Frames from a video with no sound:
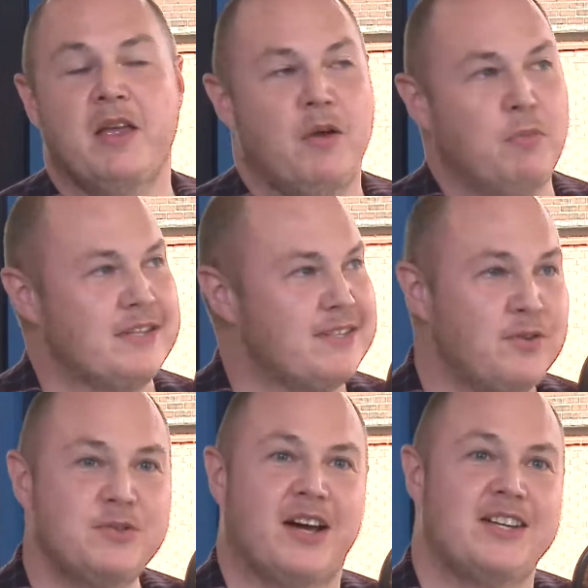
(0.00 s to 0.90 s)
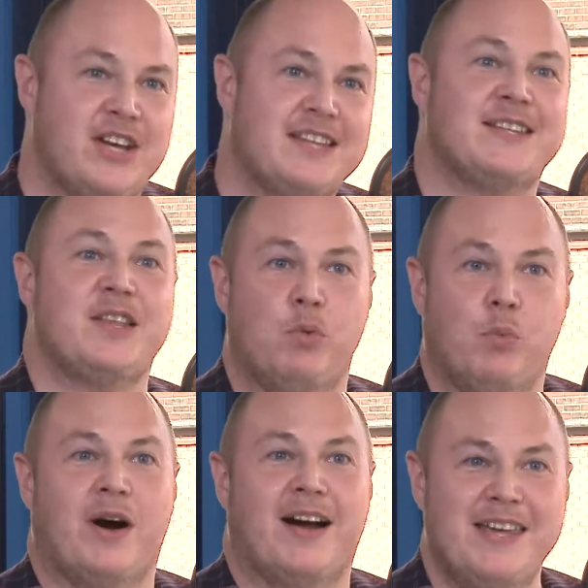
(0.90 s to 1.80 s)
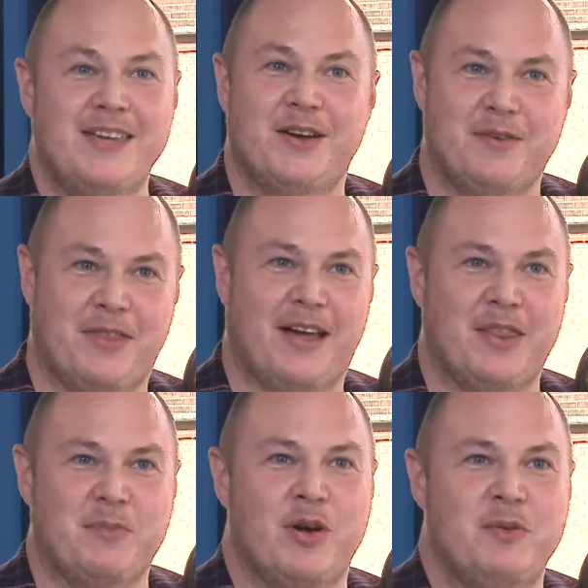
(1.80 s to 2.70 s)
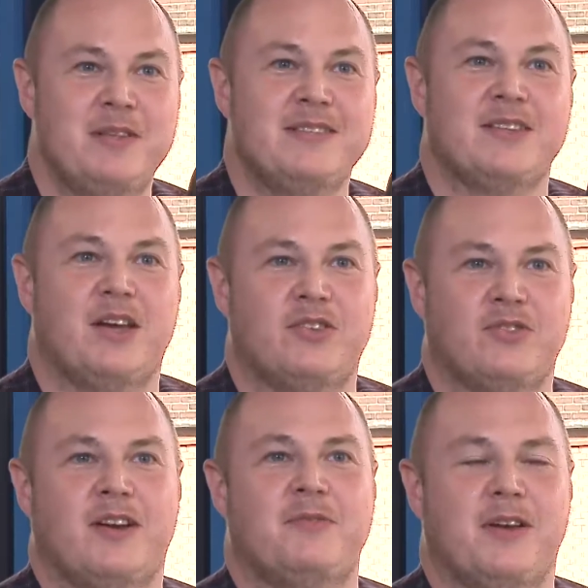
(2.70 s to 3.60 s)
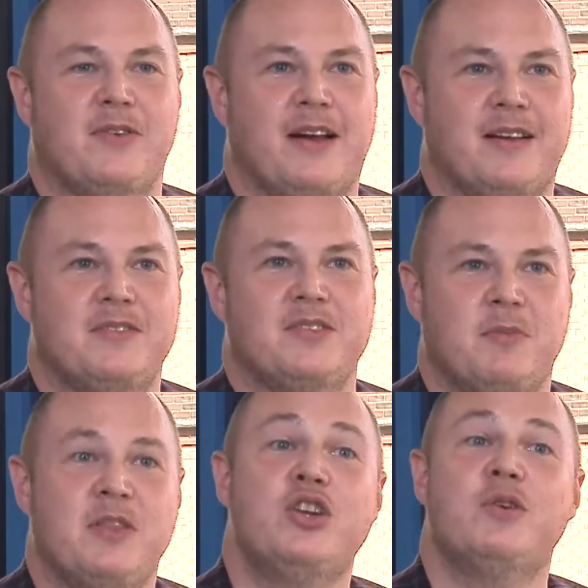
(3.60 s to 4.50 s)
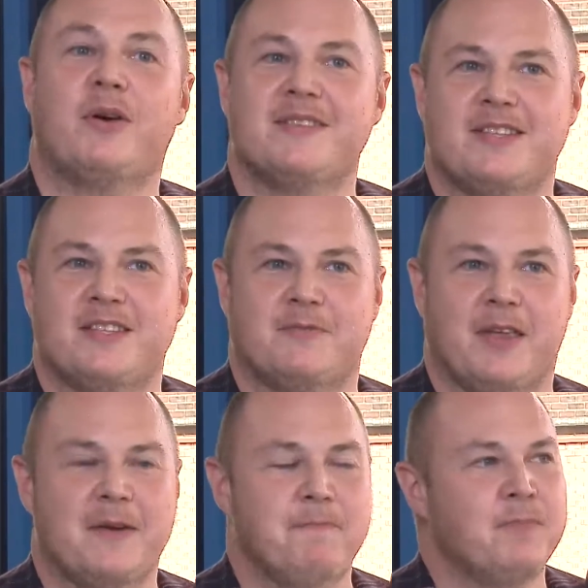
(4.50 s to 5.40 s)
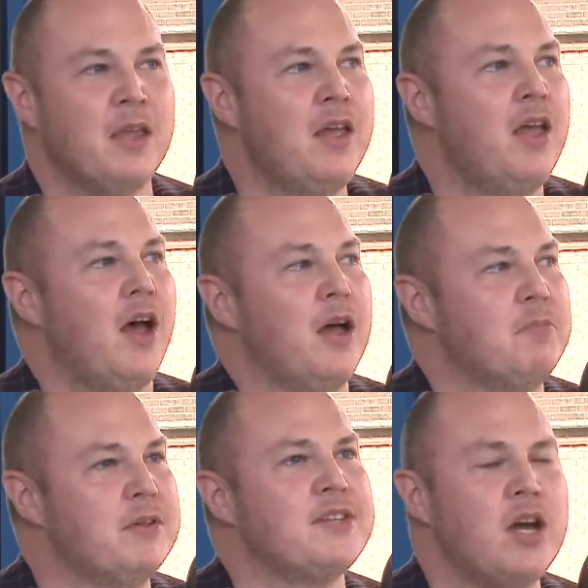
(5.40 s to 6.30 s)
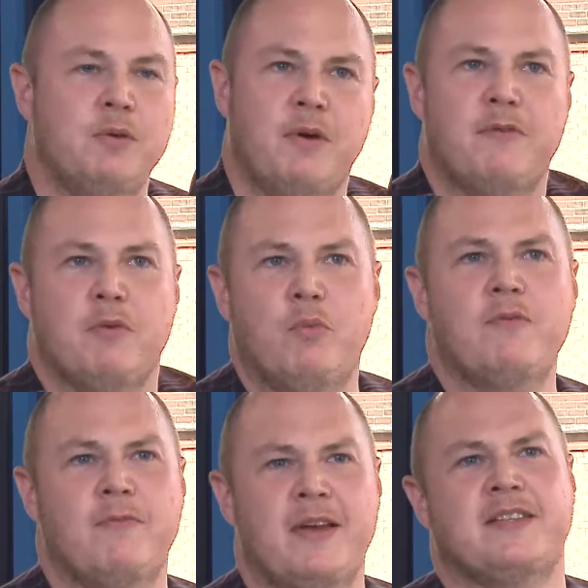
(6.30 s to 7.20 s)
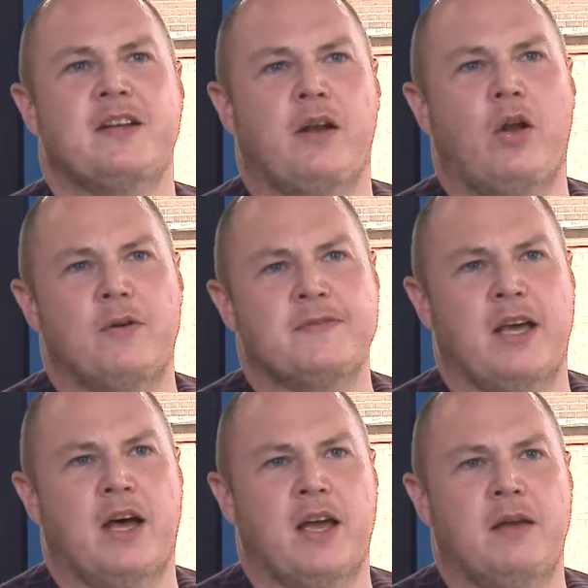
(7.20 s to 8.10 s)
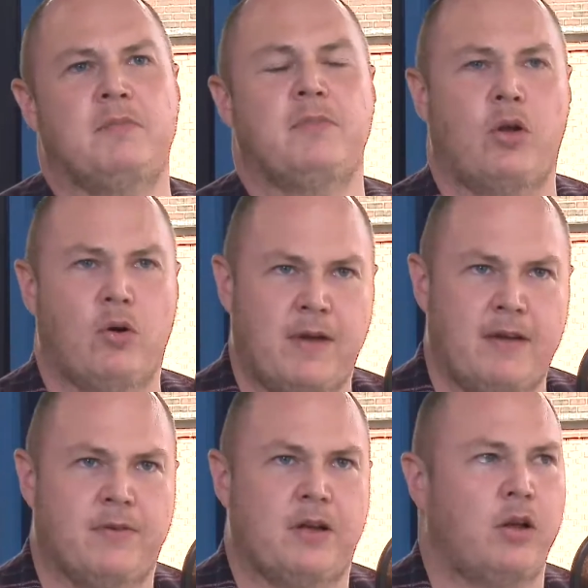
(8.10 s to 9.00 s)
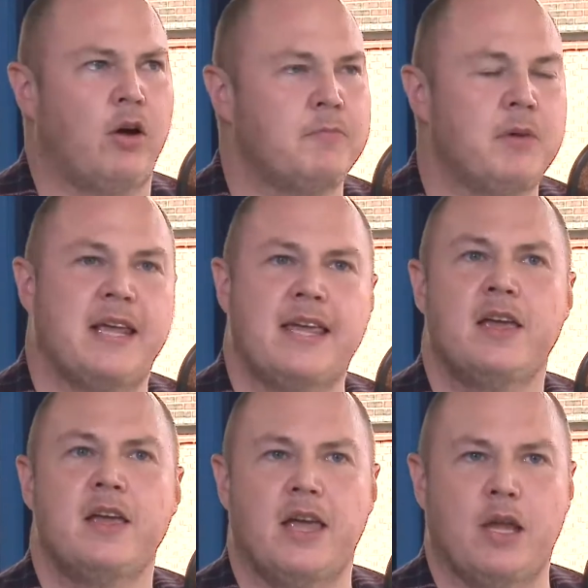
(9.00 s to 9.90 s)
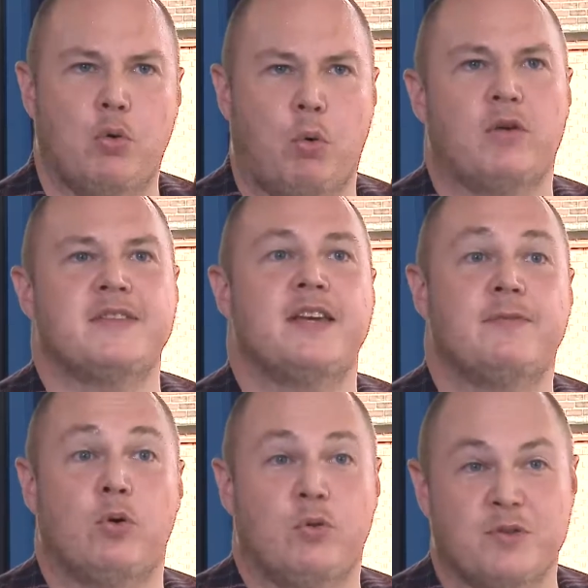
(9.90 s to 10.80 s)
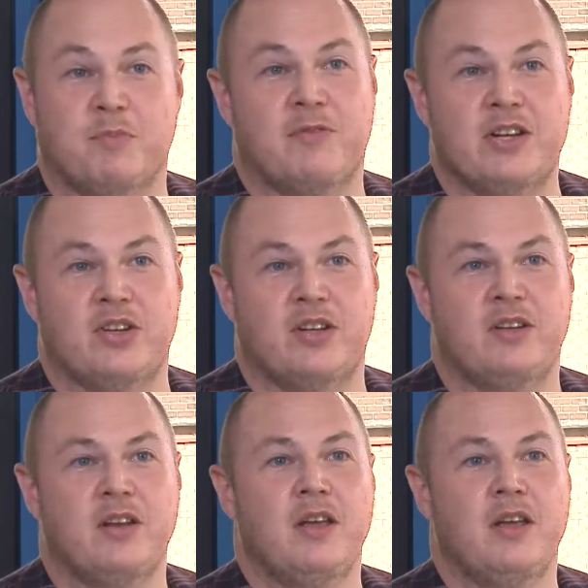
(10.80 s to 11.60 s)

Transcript: We're still digesting the why of that at the moment and trying to figure out some of the nuances of that. But certainly we've invested a lot of time, a lot of effort, a lot of money in quality of course provision,